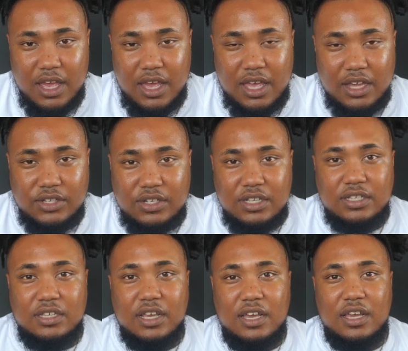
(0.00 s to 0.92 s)
And she
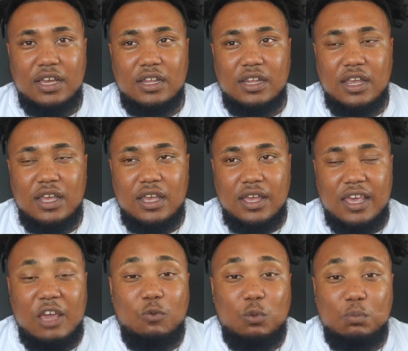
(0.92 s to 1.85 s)
said,
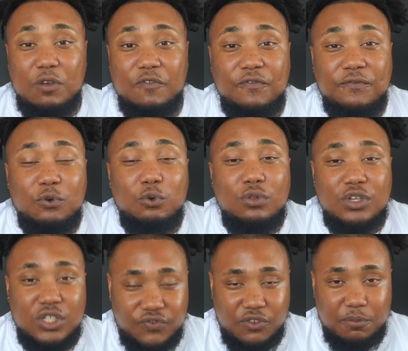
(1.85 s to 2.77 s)
it would be
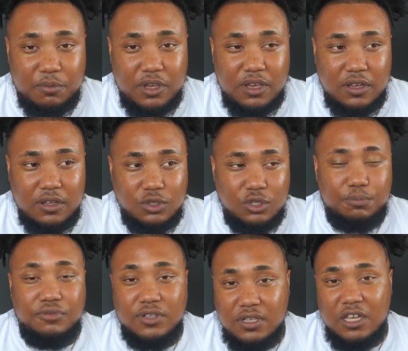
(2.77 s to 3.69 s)
foolish for me to
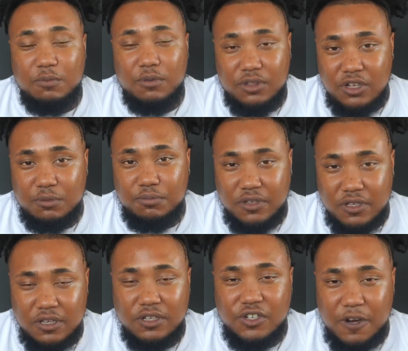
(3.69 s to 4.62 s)
proceed with this
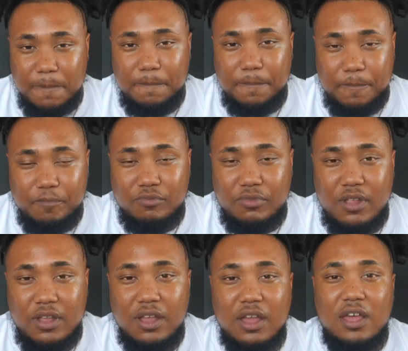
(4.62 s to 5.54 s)
procedure.
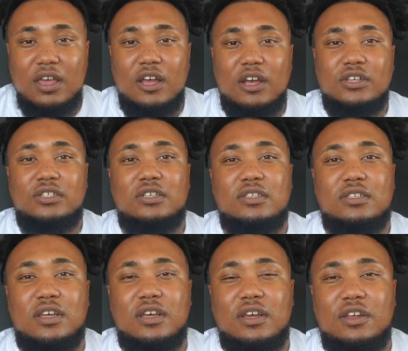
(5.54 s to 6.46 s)
She
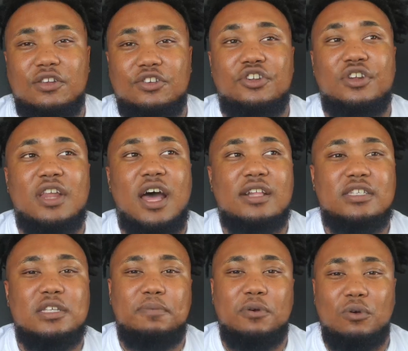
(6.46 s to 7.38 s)
said, you're not
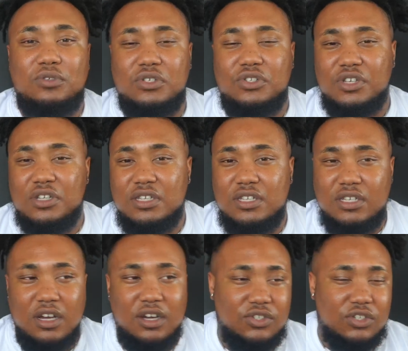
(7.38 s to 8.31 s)
supposed to just
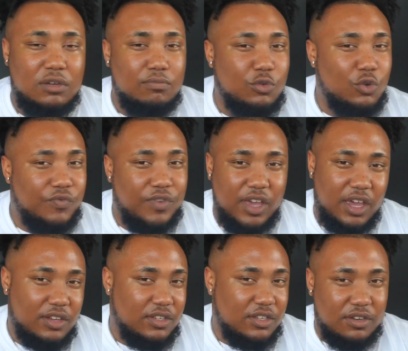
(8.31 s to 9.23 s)
touch and move
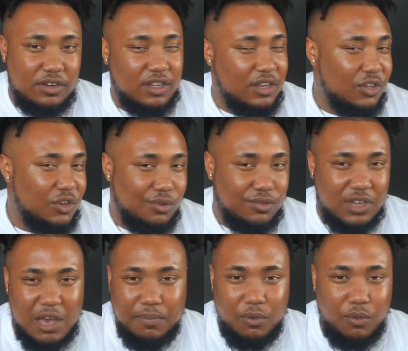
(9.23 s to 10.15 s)
cancer any old
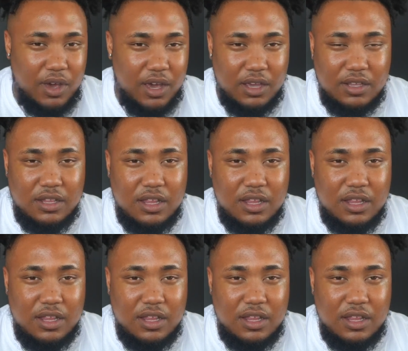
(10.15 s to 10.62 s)
type of way.